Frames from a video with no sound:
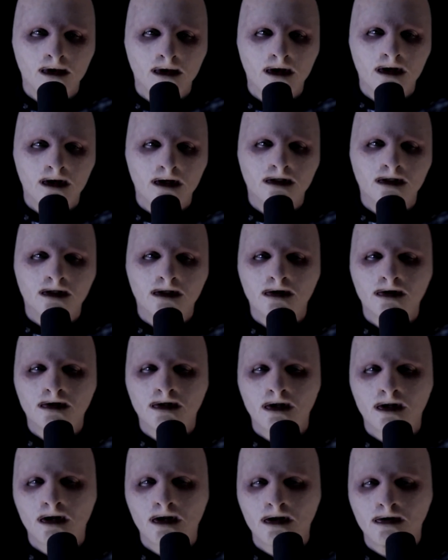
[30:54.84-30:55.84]
He gets in there and
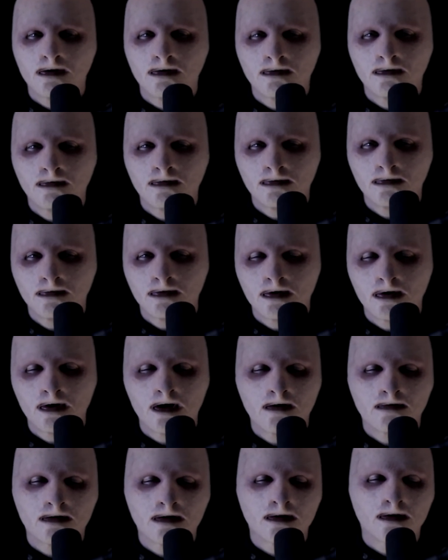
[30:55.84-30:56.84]
says, hey, you're going
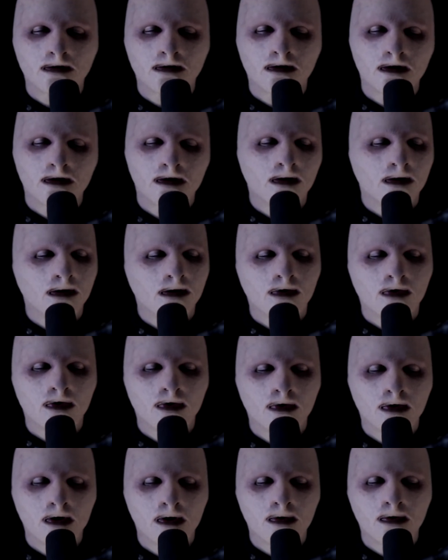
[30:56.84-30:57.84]
to have to eat a little
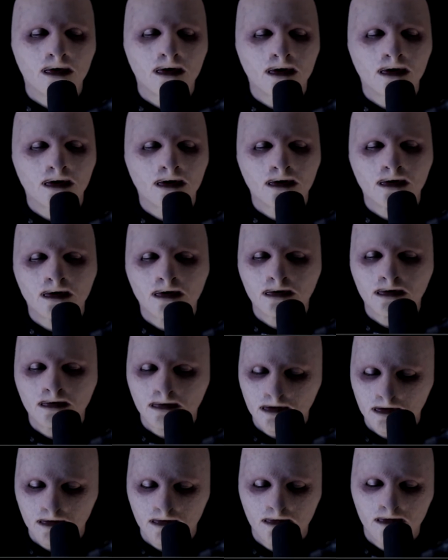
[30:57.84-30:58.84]
crow.
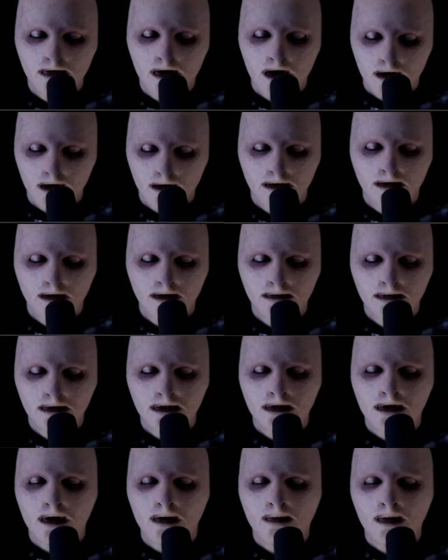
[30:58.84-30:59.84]
What the fuck are
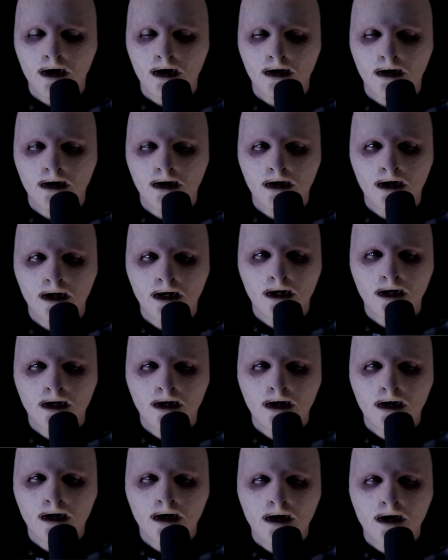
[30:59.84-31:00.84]
you talking about?
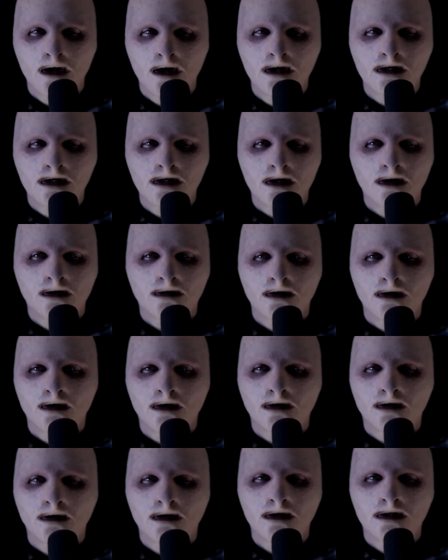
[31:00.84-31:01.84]
And he said, look,
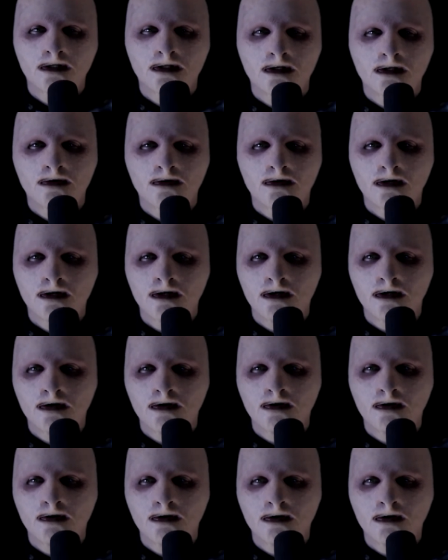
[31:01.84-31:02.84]
he said, you're in
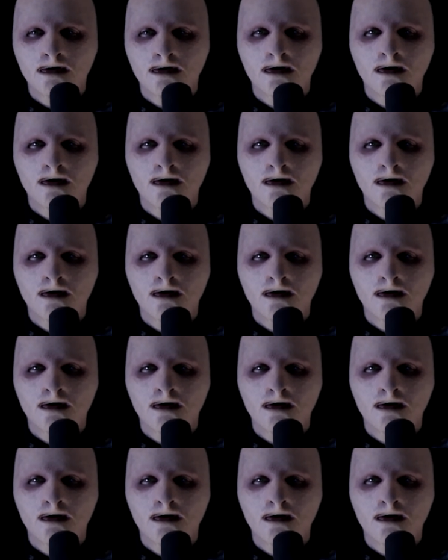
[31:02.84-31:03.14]
here, you